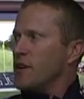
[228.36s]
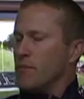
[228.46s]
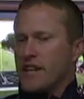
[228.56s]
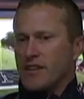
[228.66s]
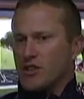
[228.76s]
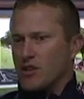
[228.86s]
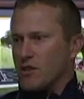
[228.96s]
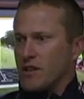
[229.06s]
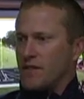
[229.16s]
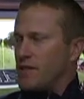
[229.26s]
making
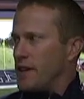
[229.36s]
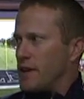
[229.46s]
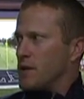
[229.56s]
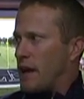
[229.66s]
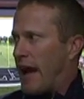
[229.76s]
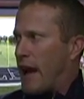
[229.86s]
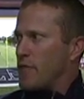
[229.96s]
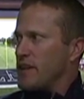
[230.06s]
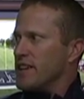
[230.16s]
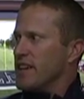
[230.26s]
sure that they're
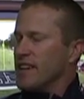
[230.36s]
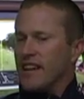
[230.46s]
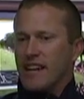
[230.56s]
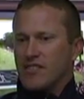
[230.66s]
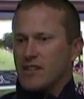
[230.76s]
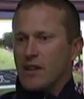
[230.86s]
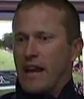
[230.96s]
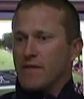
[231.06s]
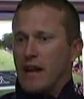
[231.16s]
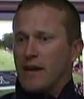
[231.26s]
happy. And I said,
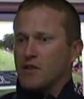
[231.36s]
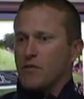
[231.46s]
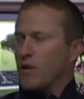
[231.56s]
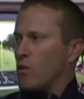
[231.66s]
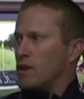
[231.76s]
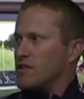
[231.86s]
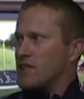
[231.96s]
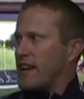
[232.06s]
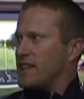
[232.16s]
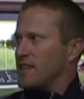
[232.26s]
I have not spent 1
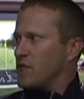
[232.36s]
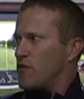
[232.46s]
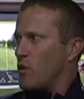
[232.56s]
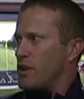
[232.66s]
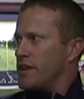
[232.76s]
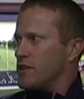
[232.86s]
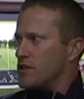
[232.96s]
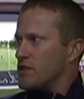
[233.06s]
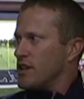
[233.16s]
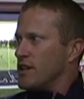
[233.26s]
second in 4
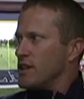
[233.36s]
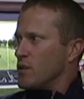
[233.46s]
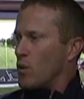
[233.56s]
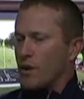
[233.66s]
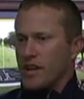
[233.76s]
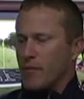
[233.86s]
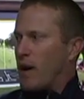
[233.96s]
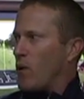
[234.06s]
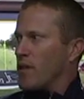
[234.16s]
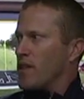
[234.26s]
years worrying
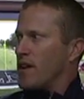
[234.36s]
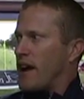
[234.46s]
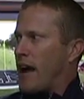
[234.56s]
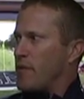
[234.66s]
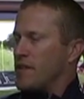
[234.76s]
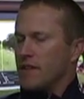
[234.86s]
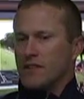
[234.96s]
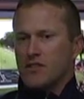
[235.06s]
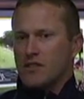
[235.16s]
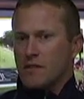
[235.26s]
about whether they're happy. They're
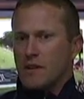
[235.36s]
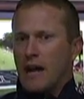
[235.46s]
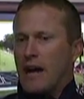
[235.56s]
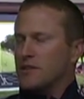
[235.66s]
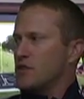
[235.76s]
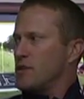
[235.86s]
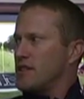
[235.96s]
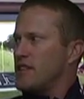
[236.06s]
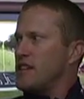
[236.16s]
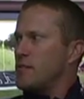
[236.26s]
just the
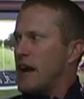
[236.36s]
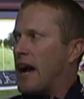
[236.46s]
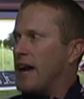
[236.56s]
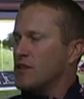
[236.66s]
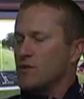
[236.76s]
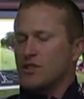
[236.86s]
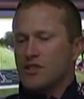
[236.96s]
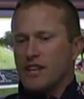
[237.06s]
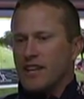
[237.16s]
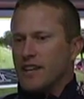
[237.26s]
consummate team guys,
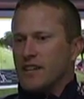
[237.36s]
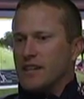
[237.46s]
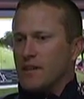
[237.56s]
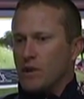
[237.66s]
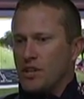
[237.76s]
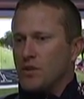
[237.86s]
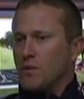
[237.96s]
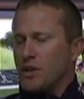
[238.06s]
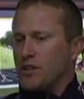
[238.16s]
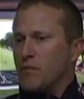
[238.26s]
which when
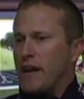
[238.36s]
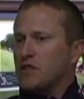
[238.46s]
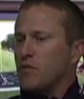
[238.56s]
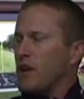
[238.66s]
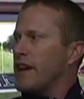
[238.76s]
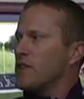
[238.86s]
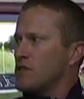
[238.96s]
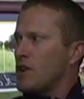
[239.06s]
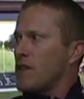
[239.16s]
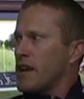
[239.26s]
your best
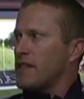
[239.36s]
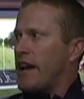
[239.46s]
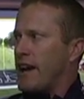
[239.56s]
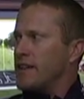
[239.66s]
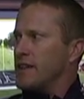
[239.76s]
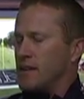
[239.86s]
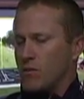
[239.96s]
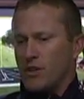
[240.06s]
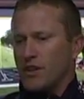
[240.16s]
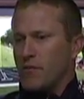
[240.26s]
players are like that, it
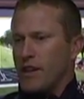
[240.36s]
really